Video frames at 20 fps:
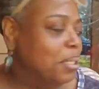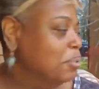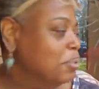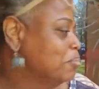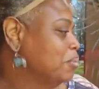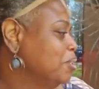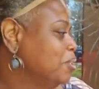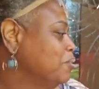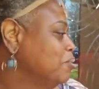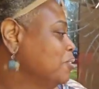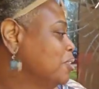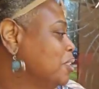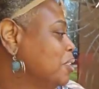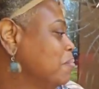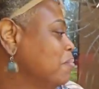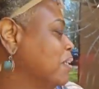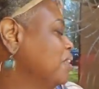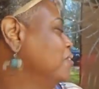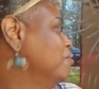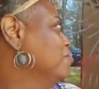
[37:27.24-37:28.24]
When you
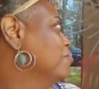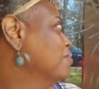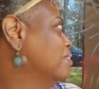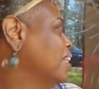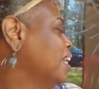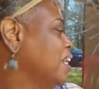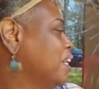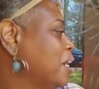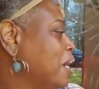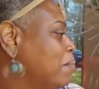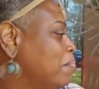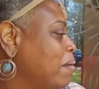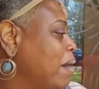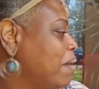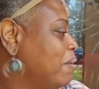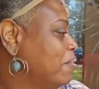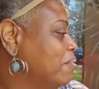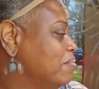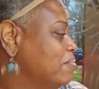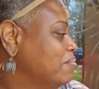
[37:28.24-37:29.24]
see my new thing I
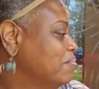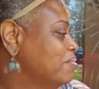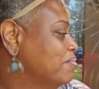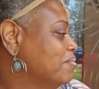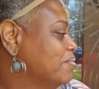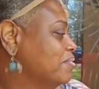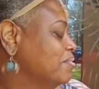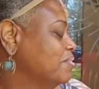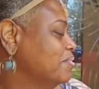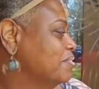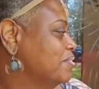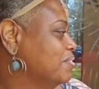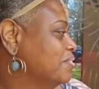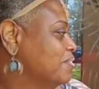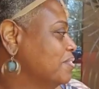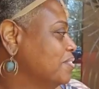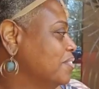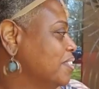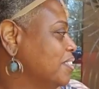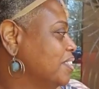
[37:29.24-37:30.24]
bought
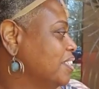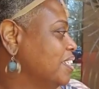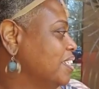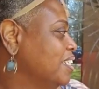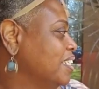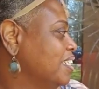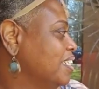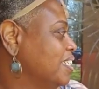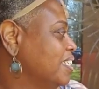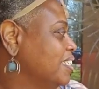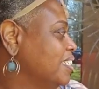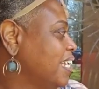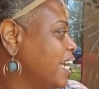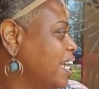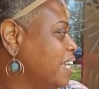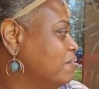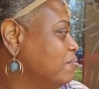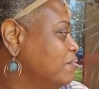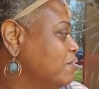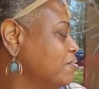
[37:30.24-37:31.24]
in the
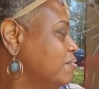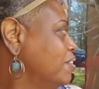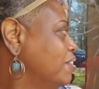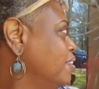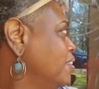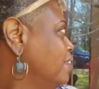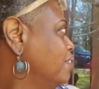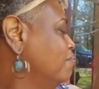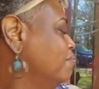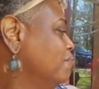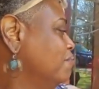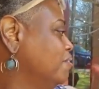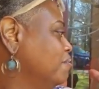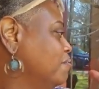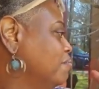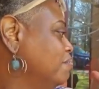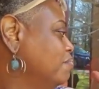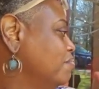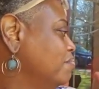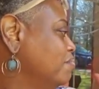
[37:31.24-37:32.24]
living
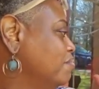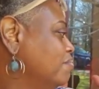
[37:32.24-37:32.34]
room,